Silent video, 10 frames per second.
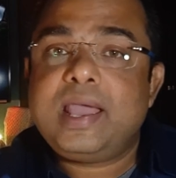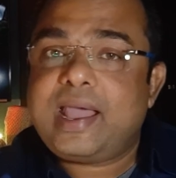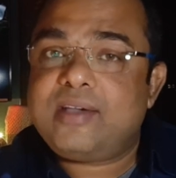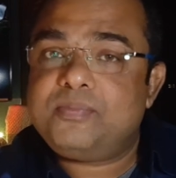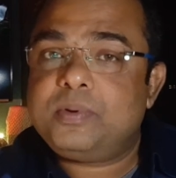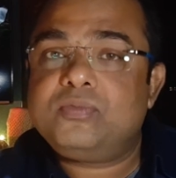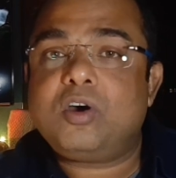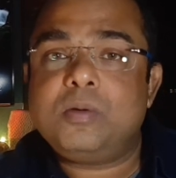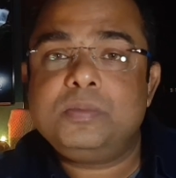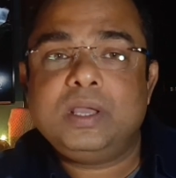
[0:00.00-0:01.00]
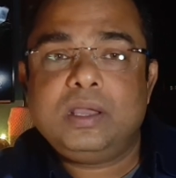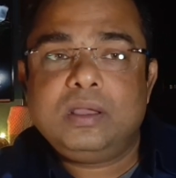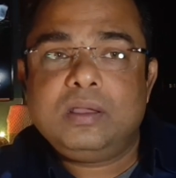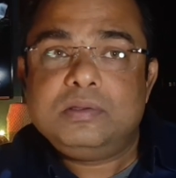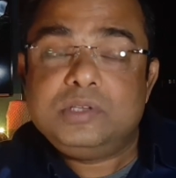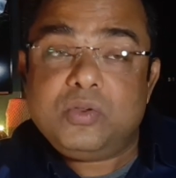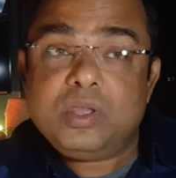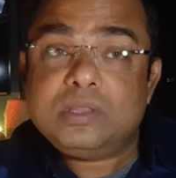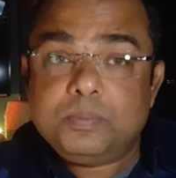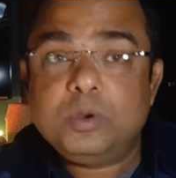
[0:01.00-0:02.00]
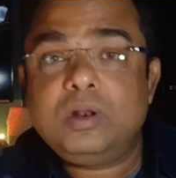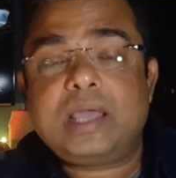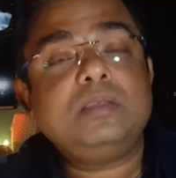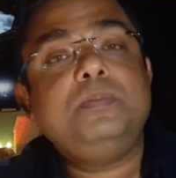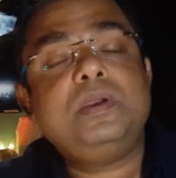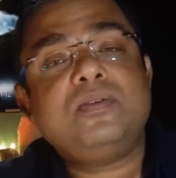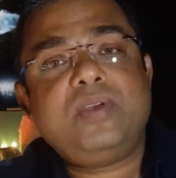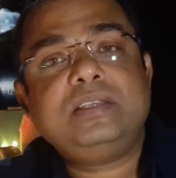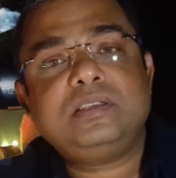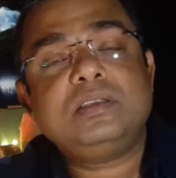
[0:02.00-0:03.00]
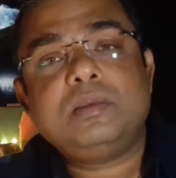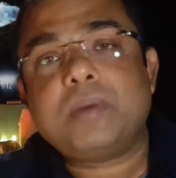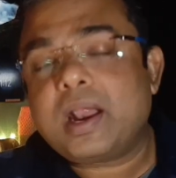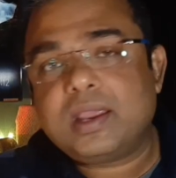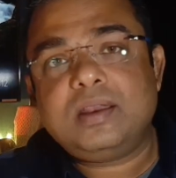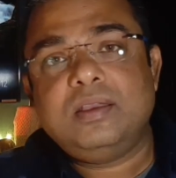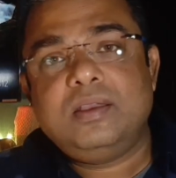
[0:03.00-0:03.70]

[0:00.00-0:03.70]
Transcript: have performed during the bull and the bear phases in the market,